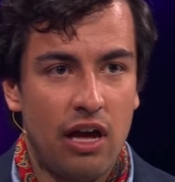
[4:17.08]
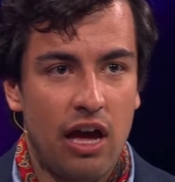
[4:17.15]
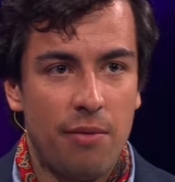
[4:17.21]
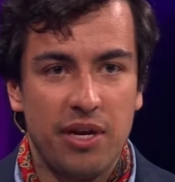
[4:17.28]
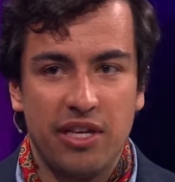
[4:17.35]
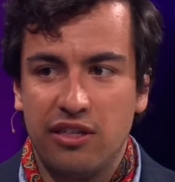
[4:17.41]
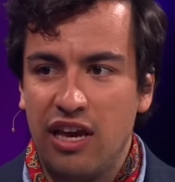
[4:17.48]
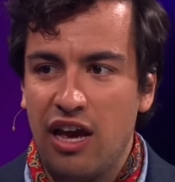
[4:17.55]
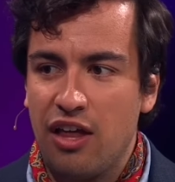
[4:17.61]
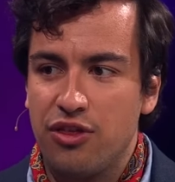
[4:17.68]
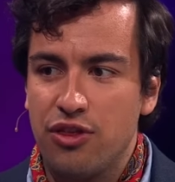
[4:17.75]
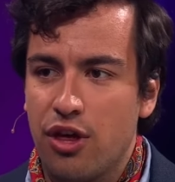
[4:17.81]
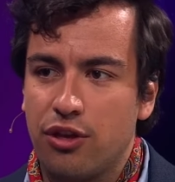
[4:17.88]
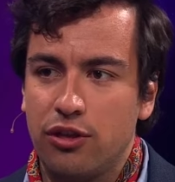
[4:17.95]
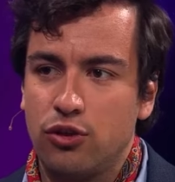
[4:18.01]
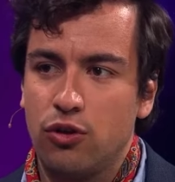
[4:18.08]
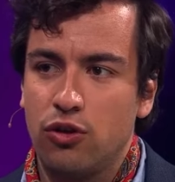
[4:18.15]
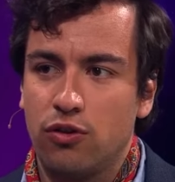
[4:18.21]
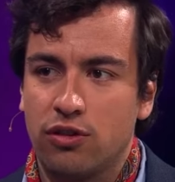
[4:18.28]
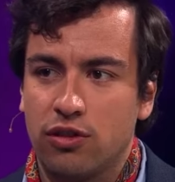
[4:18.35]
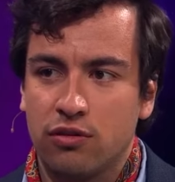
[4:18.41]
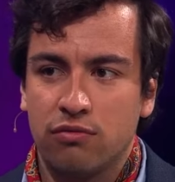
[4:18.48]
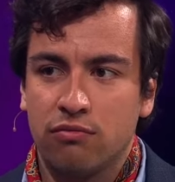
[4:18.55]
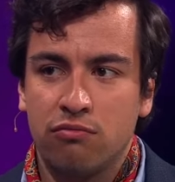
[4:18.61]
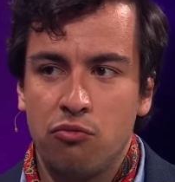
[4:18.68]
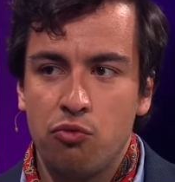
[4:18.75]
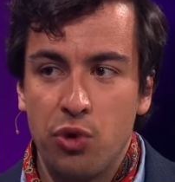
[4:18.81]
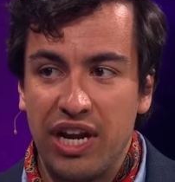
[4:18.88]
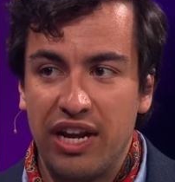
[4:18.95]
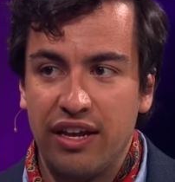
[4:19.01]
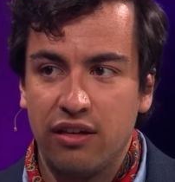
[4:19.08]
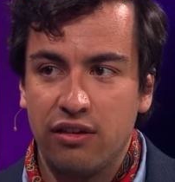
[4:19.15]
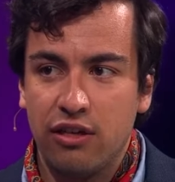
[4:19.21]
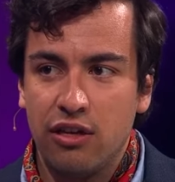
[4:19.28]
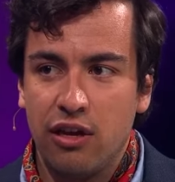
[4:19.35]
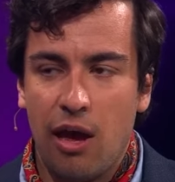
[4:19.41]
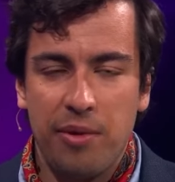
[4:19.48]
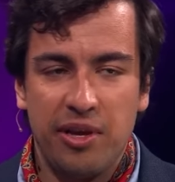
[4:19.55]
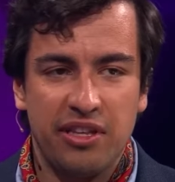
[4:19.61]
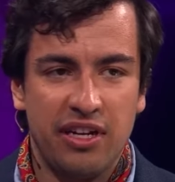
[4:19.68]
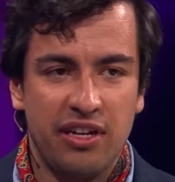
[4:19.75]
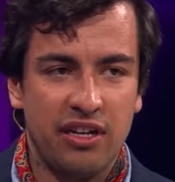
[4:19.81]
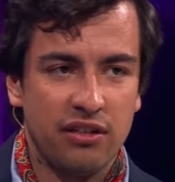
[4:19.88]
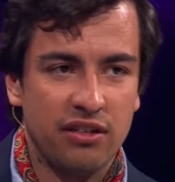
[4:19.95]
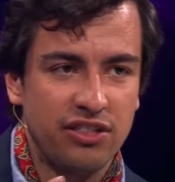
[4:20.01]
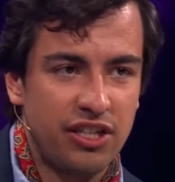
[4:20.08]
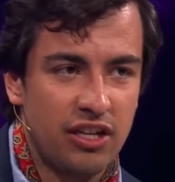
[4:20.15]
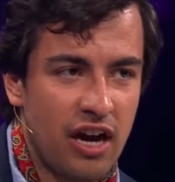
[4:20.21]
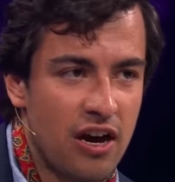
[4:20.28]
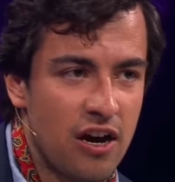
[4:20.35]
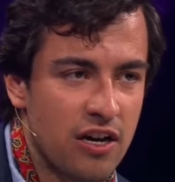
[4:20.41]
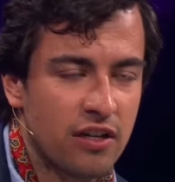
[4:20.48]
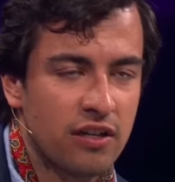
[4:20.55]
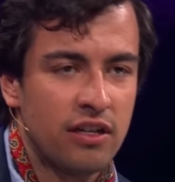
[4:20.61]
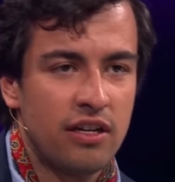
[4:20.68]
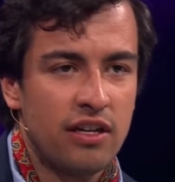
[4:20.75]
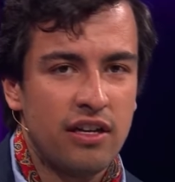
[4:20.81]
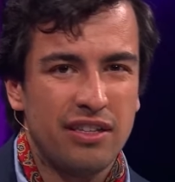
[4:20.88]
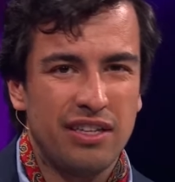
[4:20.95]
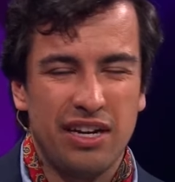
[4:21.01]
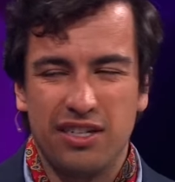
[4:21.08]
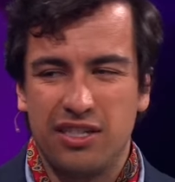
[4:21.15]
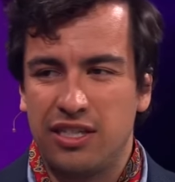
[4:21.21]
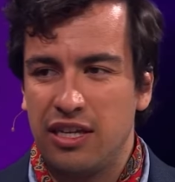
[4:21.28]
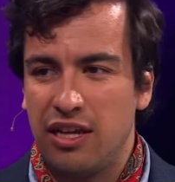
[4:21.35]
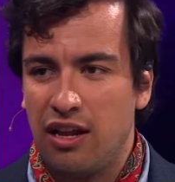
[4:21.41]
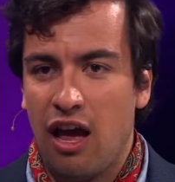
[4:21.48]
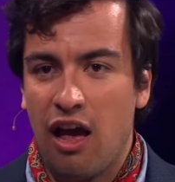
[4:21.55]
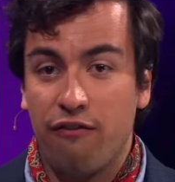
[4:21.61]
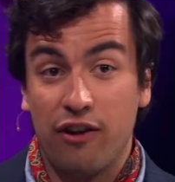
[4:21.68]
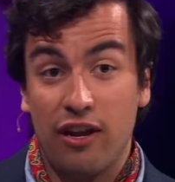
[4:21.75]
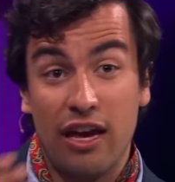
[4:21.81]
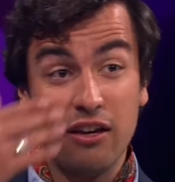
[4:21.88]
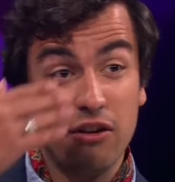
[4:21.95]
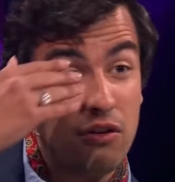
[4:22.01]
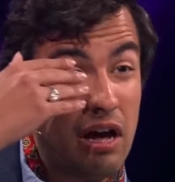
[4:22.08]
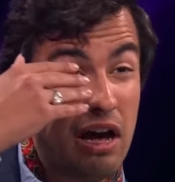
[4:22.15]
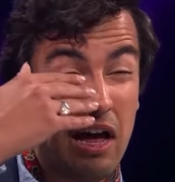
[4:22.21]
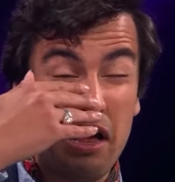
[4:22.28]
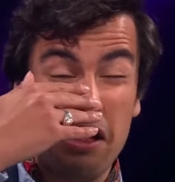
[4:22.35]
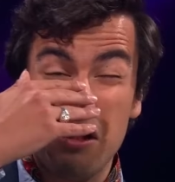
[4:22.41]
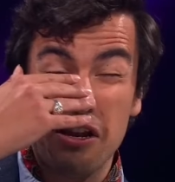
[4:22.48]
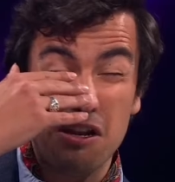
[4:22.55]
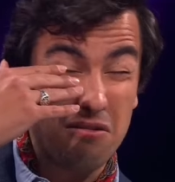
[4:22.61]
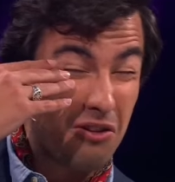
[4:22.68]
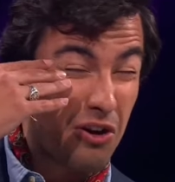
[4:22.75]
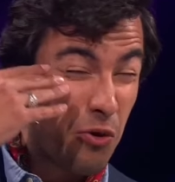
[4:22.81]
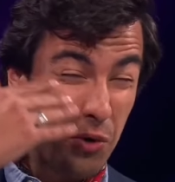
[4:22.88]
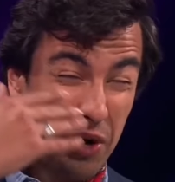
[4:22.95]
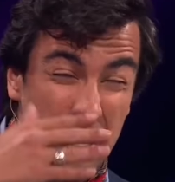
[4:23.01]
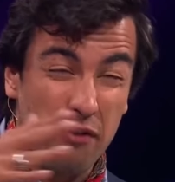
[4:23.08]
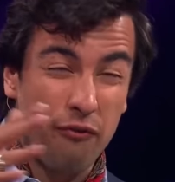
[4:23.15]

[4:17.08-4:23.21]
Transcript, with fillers: I mean, they have nothing to lose, really. I mean, they're young, they are still have like a career